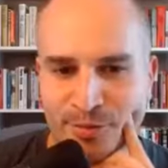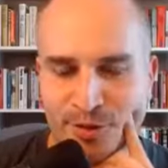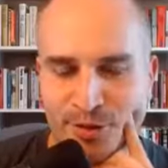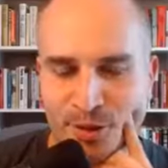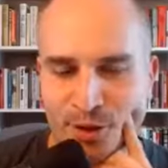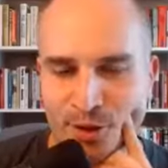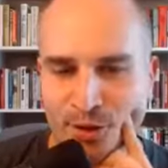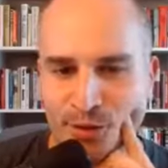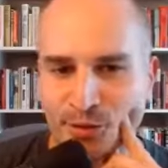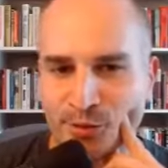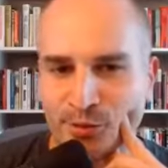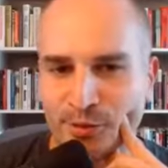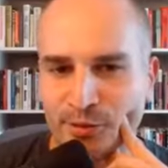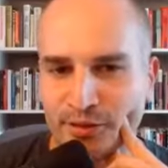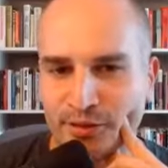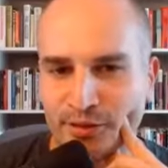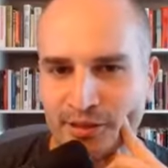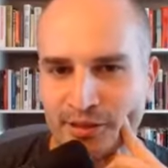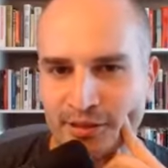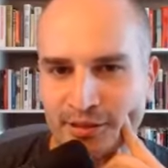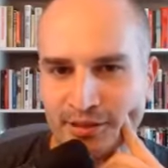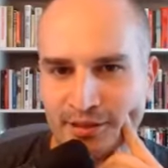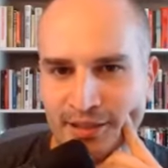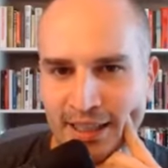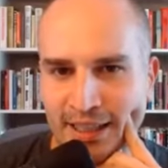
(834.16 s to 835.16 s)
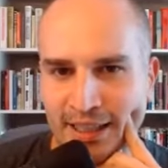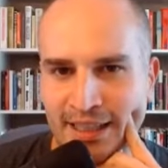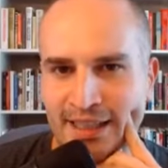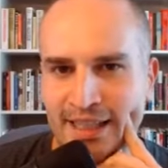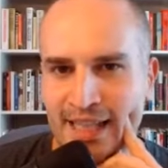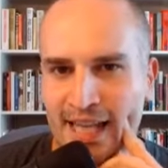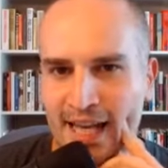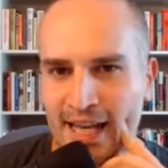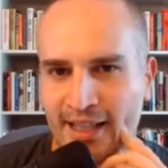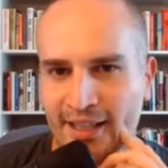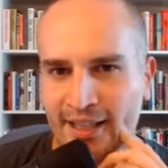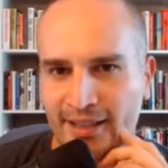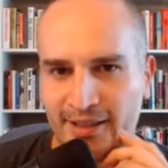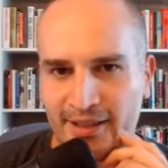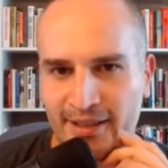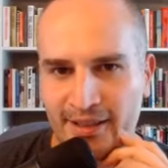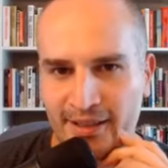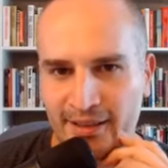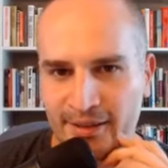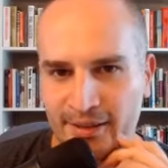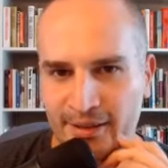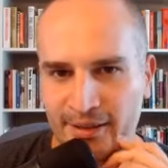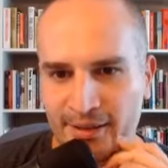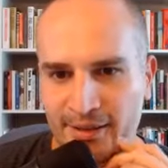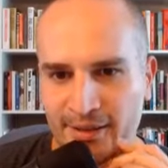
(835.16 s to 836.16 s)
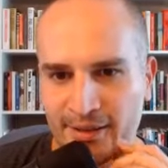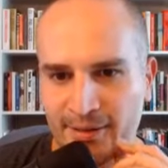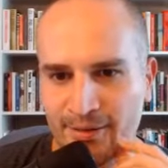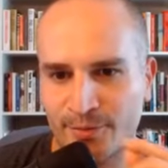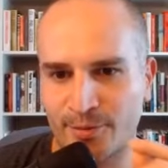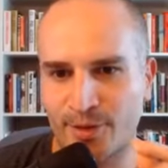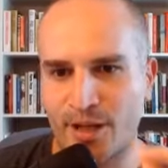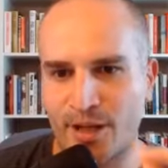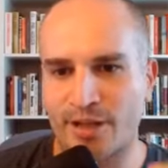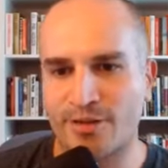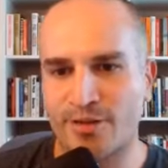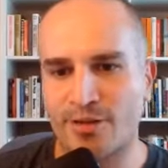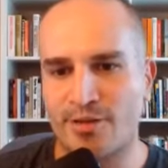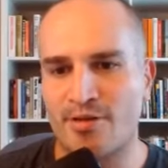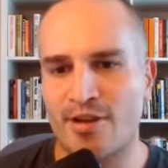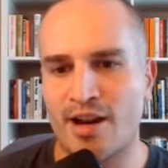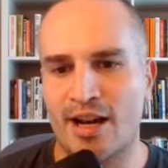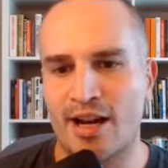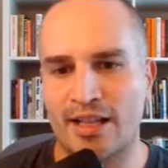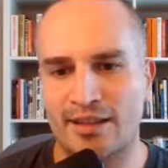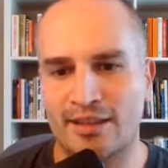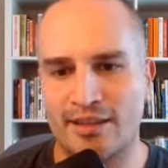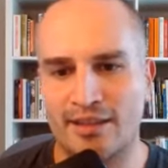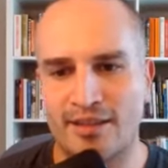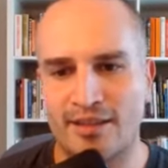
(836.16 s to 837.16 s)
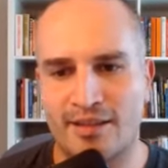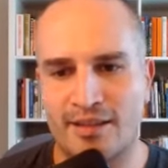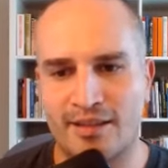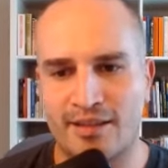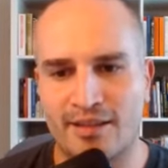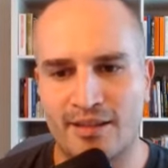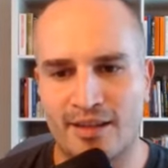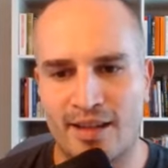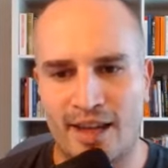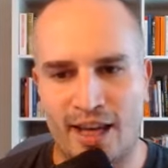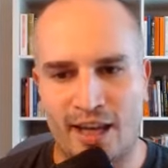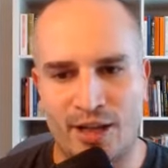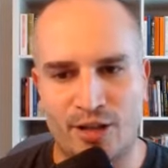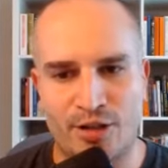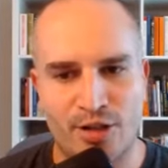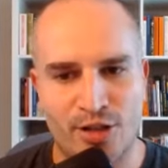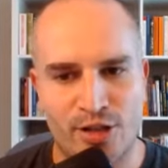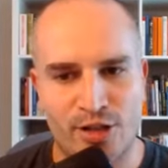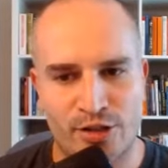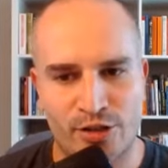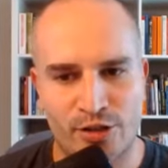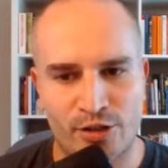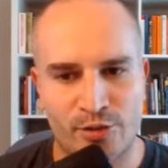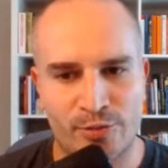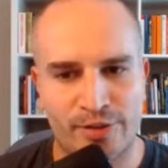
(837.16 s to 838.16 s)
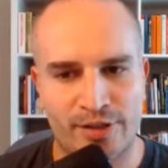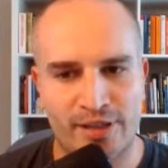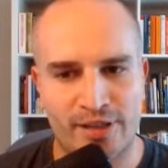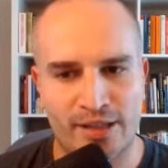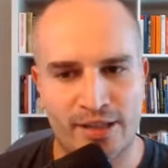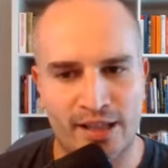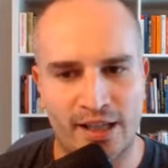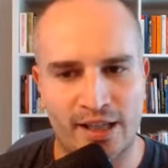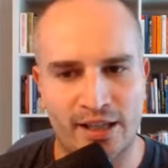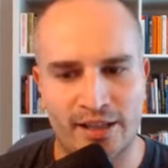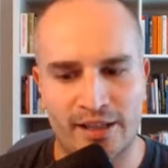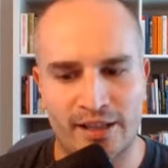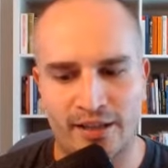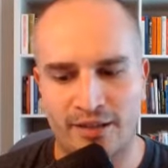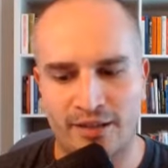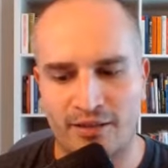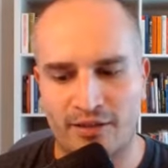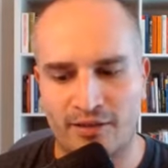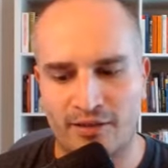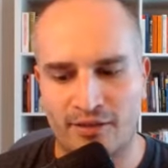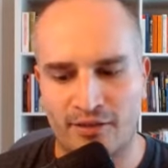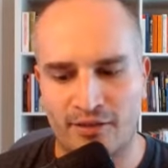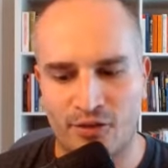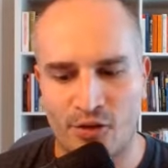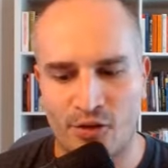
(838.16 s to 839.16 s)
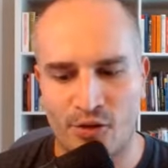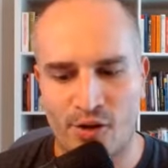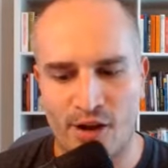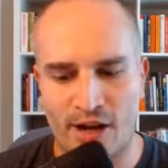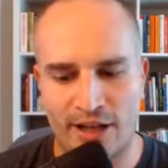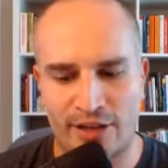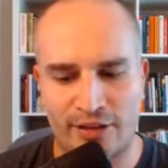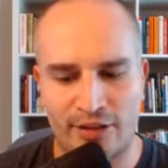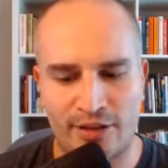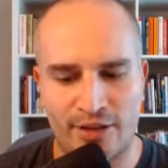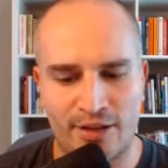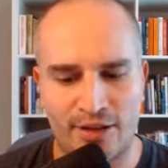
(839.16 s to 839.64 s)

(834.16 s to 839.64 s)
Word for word: So in that instance, right? So you got the anxiousness when selling, you got